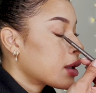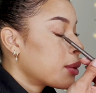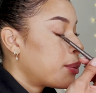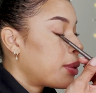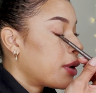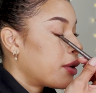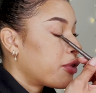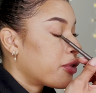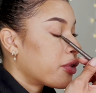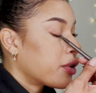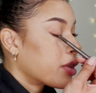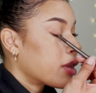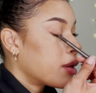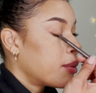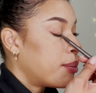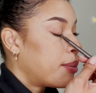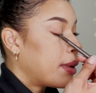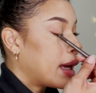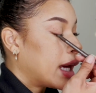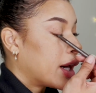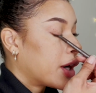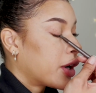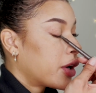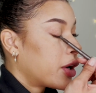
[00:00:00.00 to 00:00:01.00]
but for the
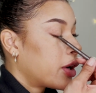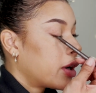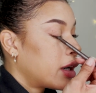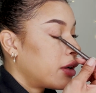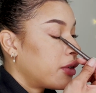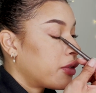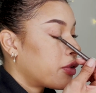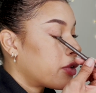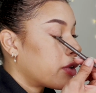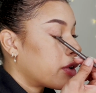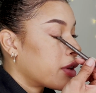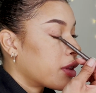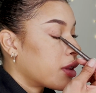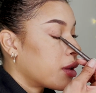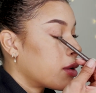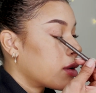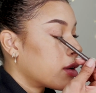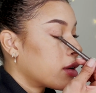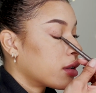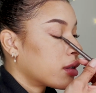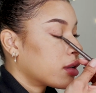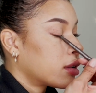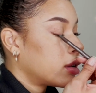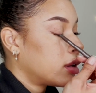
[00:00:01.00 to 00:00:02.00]
better and for
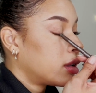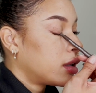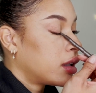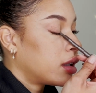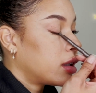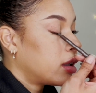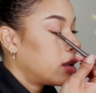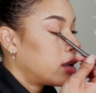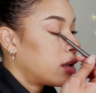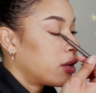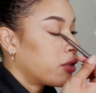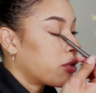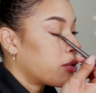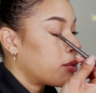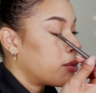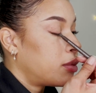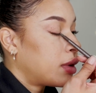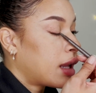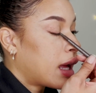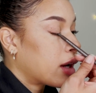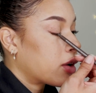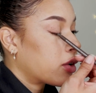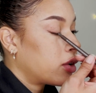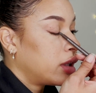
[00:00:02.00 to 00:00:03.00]
the good of
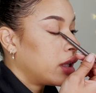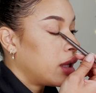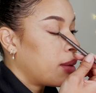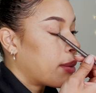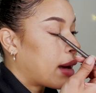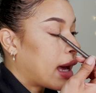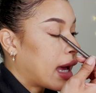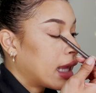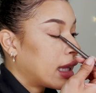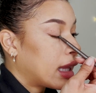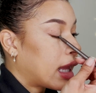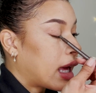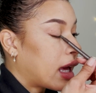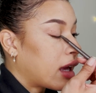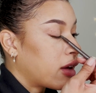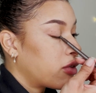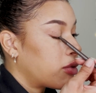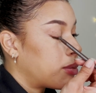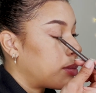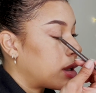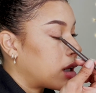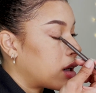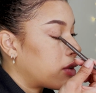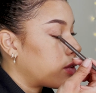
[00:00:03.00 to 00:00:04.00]
not only my life
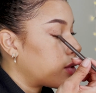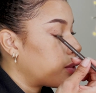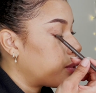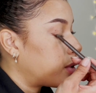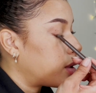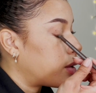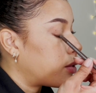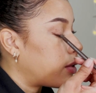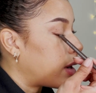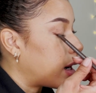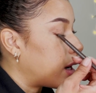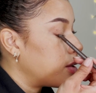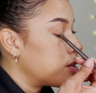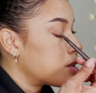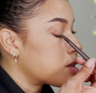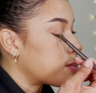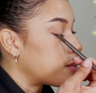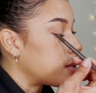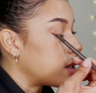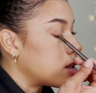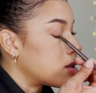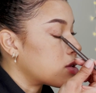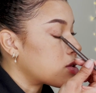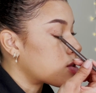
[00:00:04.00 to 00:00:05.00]
but everyone around
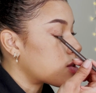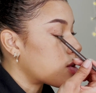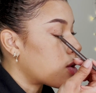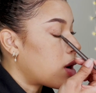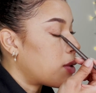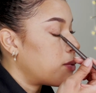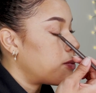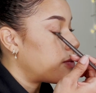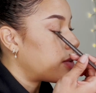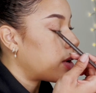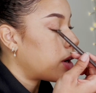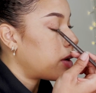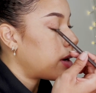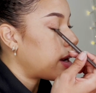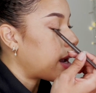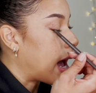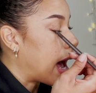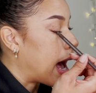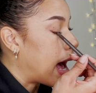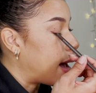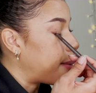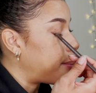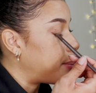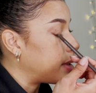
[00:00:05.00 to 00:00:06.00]
me. So I'm very
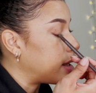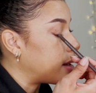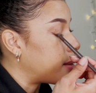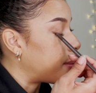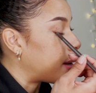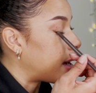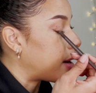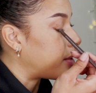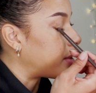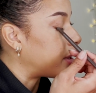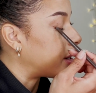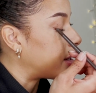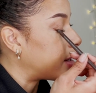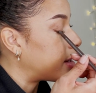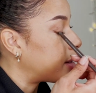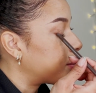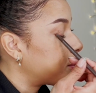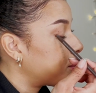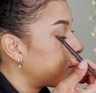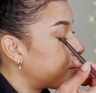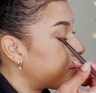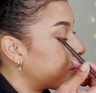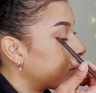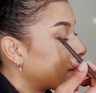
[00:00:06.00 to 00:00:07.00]
happy about it,
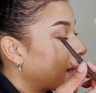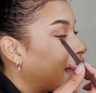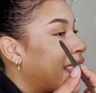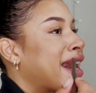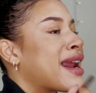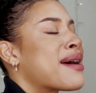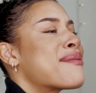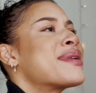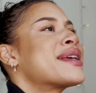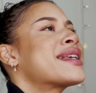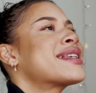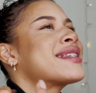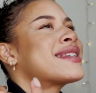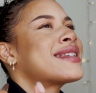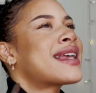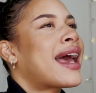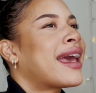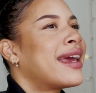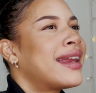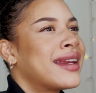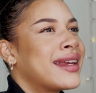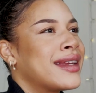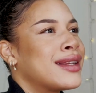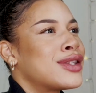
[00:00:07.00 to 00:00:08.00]
and I'm
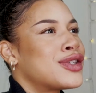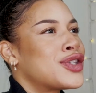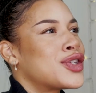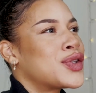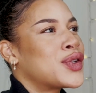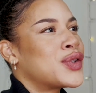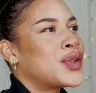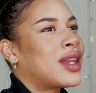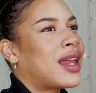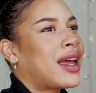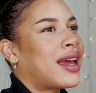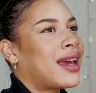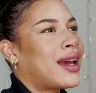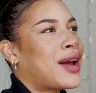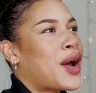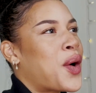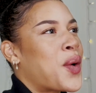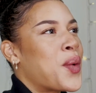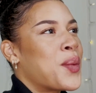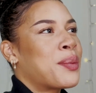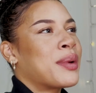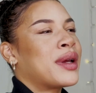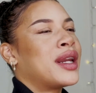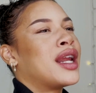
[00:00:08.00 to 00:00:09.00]
excited to like
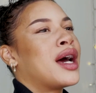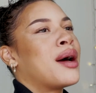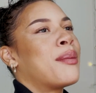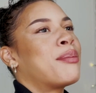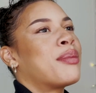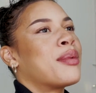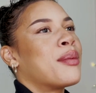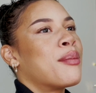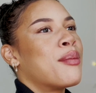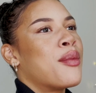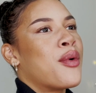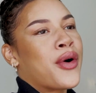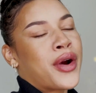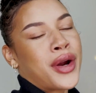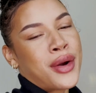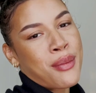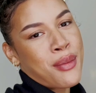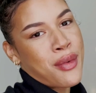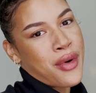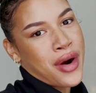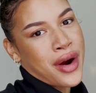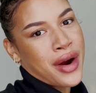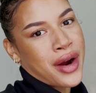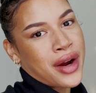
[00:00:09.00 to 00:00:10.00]
open up more and
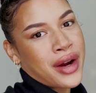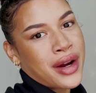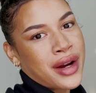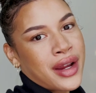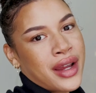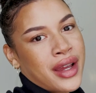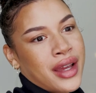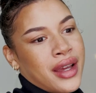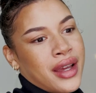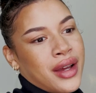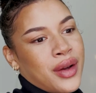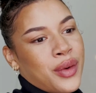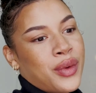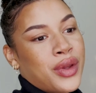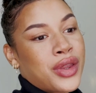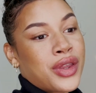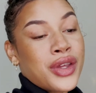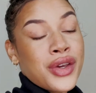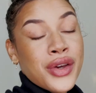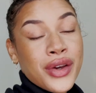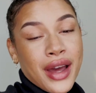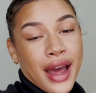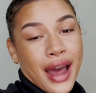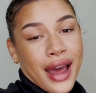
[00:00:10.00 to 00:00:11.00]
more with
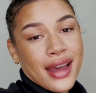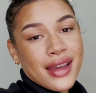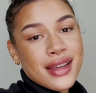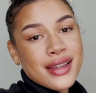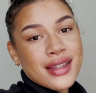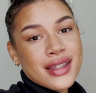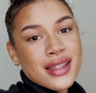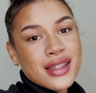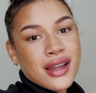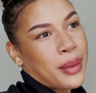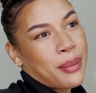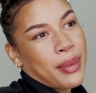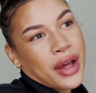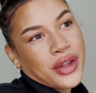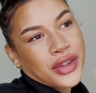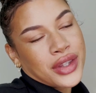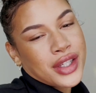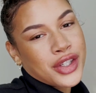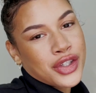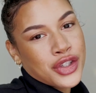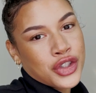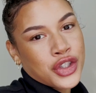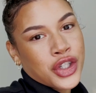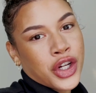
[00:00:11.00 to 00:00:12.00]
you guys about
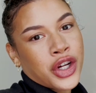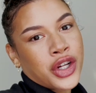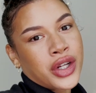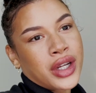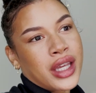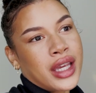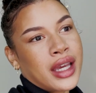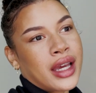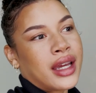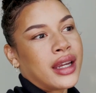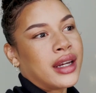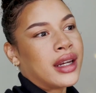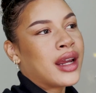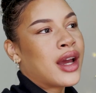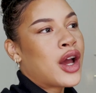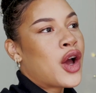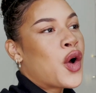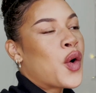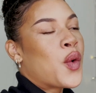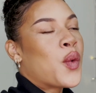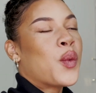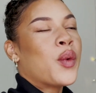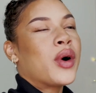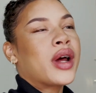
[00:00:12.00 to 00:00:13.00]
this journey and
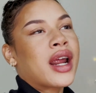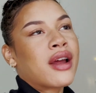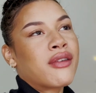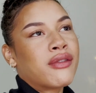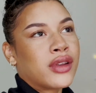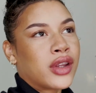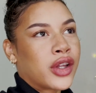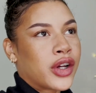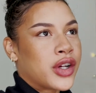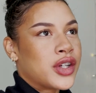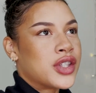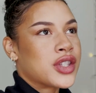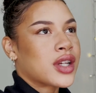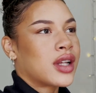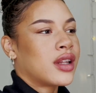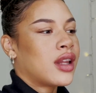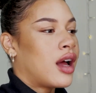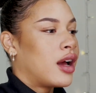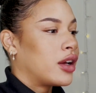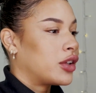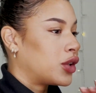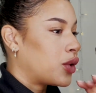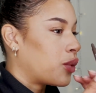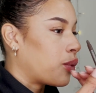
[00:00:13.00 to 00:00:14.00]
what I've learned
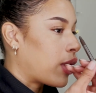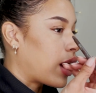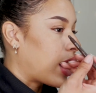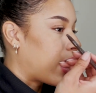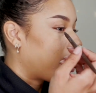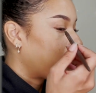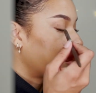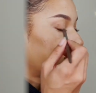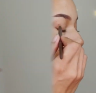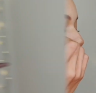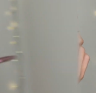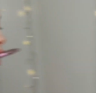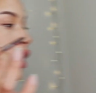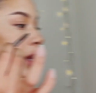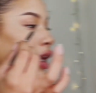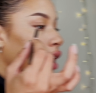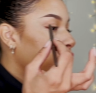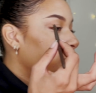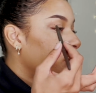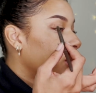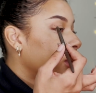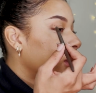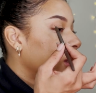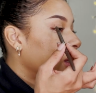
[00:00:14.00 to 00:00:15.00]
along the way. We're going
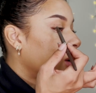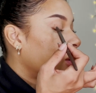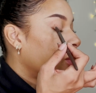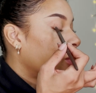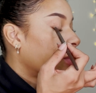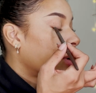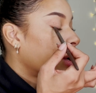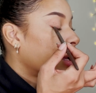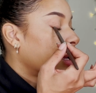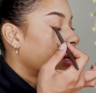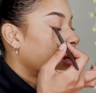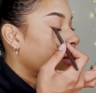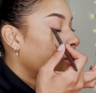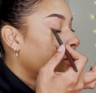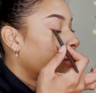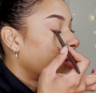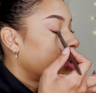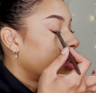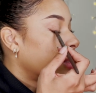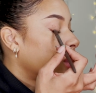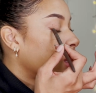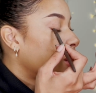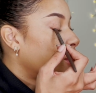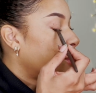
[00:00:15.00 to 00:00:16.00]
in really quick
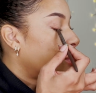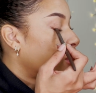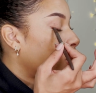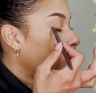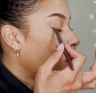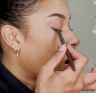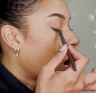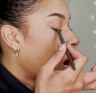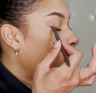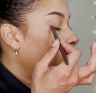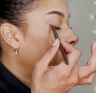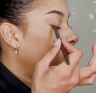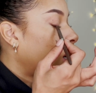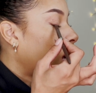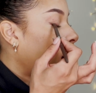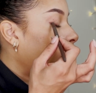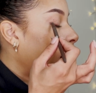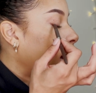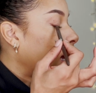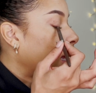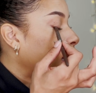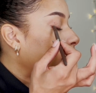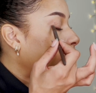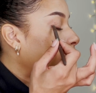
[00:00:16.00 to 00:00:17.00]
with brown
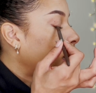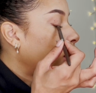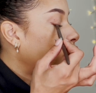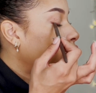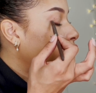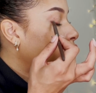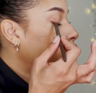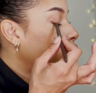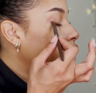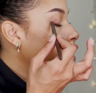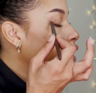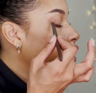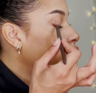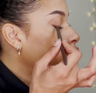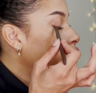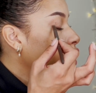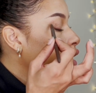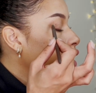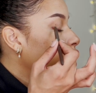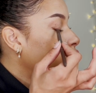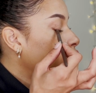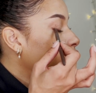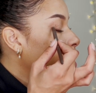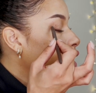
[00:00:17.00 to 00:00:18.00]
eyeliner.
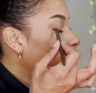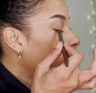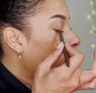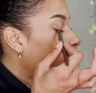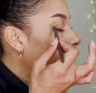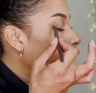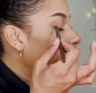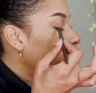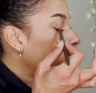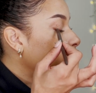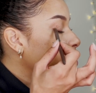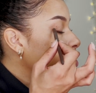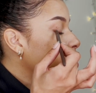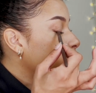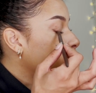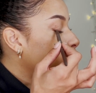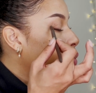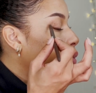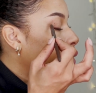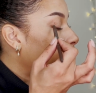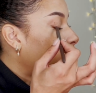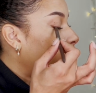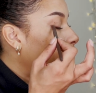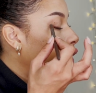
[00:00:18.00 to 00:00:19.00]
I use
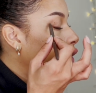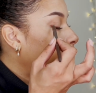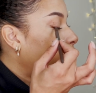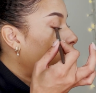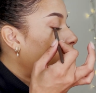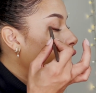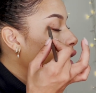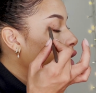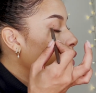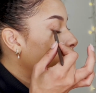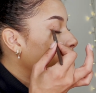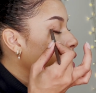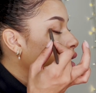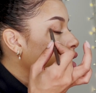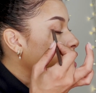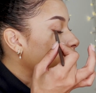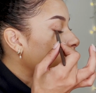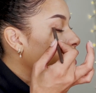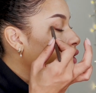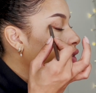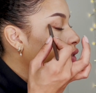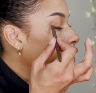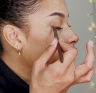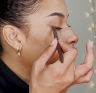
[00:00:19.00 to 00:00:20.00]
brown now because
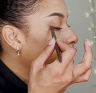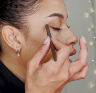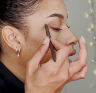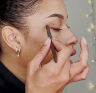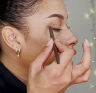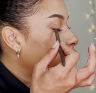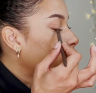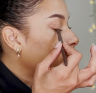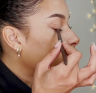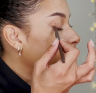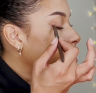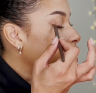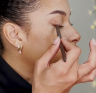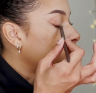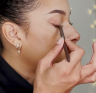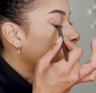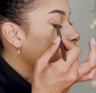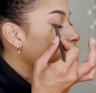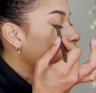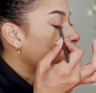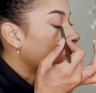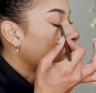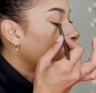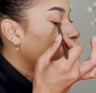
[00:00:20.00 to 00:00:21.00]
I feel like it's
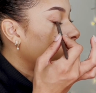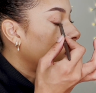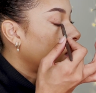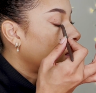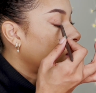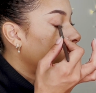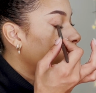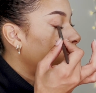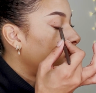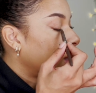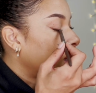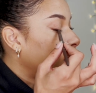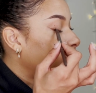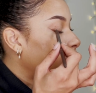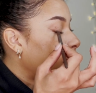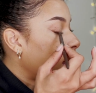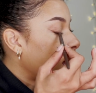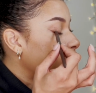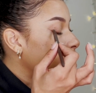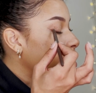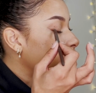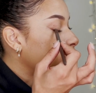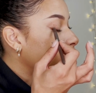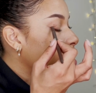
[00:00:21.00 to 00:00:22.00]
just a little bit
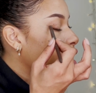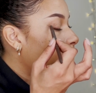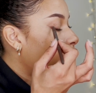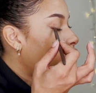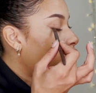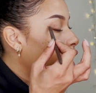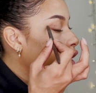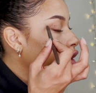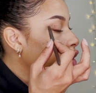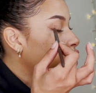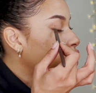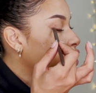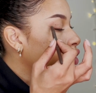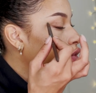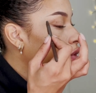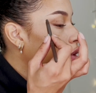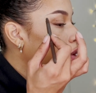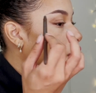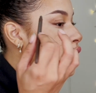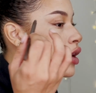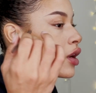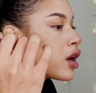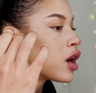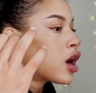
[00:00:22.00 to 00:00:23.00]
less harsh
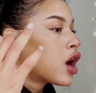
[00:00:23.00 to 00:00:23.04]
for